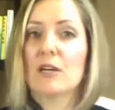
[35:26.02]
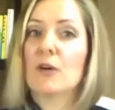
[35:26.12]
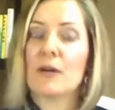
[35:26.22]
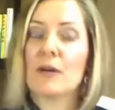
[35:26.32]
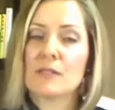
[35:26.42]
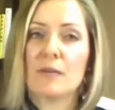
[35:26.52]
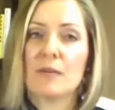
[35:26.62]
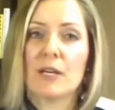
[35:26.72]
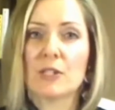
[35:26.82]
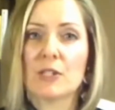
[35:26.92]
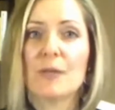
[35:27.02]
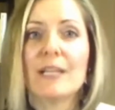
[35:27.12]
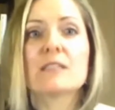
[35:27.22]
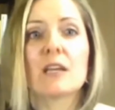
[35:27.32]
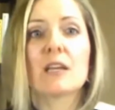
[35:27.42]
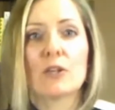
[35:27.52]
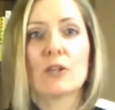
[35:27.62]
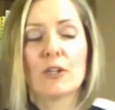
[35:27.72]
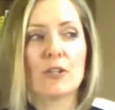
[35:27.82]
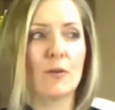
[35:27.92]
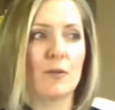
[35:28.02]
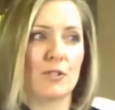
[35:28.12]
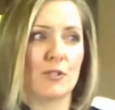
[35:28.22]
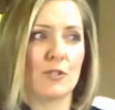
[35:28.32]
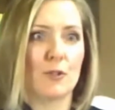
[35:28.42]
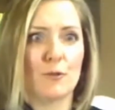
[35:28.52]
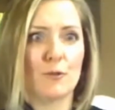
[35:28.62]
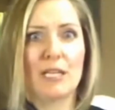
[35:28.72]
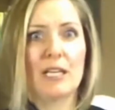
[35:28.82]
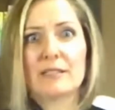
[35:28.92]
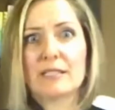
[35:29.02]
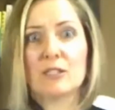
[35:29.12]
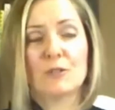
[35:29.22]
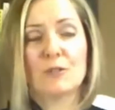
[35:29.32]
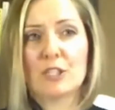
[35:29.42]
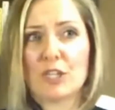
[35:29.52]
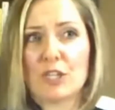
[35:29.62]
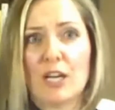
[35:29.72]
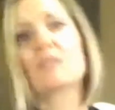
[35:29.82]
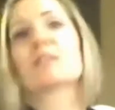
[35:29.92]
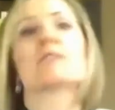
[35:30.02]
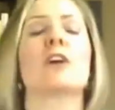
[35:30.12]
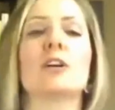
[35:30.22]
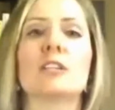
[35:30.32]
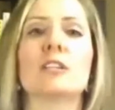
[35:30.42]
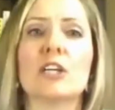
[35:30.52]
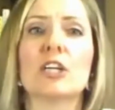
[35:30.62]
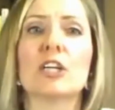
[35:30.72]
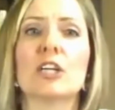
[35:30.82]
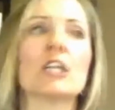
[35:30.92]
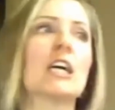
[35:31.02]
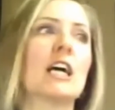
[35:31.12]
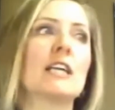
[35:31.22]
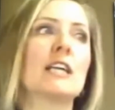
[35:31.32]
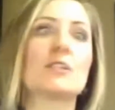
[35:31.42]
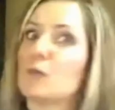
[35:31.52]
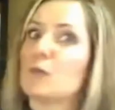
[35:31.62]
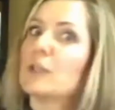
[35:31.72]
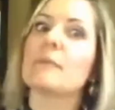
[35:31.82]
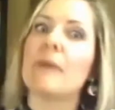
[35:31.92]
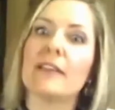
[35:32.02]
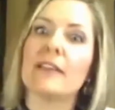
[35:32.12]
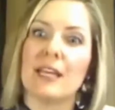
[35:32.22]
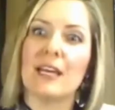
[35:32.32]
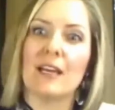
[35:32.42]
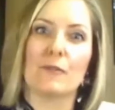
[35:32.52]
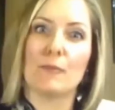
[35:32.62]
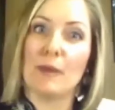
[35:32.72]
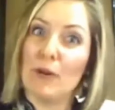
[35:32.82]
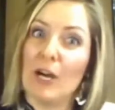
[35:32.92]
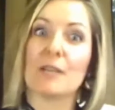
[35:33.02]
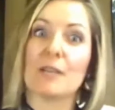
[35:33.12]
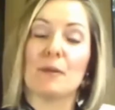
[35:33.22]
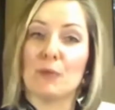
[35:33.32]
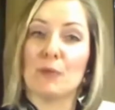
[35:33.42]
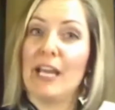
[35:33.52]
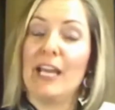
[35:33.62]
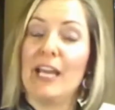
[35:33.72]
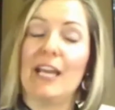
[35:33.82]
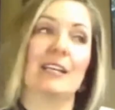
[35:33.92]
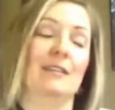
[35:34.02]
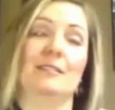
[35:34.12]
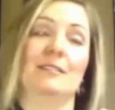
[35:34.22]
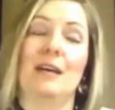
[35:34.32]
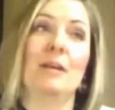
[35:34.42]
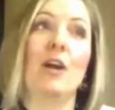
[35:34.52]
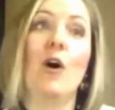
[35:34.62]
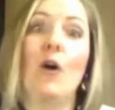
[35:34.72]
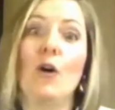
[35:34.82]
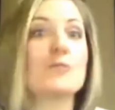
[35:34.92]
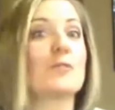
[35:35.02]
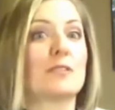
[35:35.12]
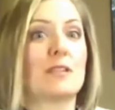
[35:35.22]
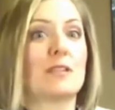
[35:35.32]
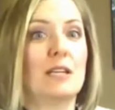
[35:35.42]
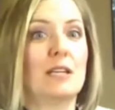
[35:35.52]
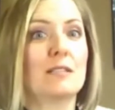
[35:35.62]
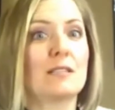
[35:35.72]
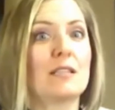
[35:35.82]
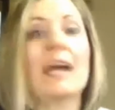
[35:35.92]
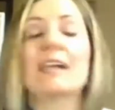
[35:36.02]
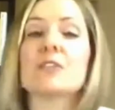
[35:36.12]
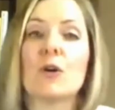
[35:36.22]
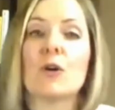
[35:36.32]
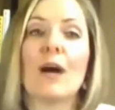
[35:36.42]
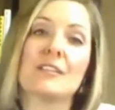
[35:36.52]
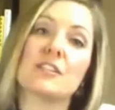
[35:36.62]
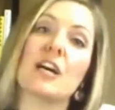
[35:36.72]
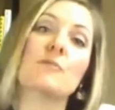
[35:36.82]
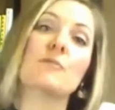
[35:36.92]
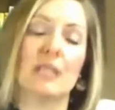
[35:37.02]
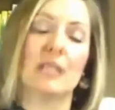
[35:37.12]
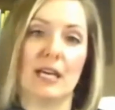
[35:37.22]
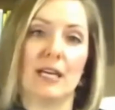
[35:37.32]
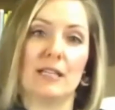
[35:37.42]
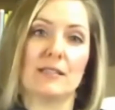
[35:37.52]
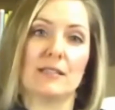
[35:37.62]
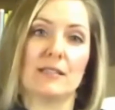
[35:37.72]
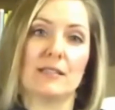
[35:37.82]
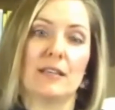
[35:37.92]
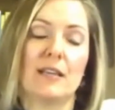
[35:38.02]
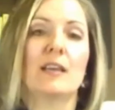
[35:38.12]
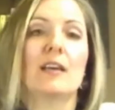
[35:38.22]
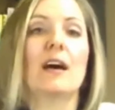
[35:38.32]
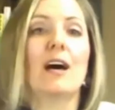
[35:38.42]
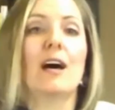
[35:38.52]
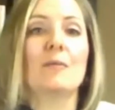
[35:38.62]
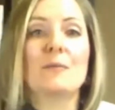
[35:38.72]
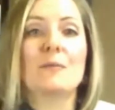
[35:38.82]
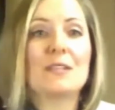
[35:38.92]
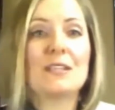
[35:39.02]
You know, when I was in my early 20s, I learned that what's true for me is that doing shots of hard liquor is a really bad thing for my body and my brain and I mean all sorts of things. And so I stopped doing that.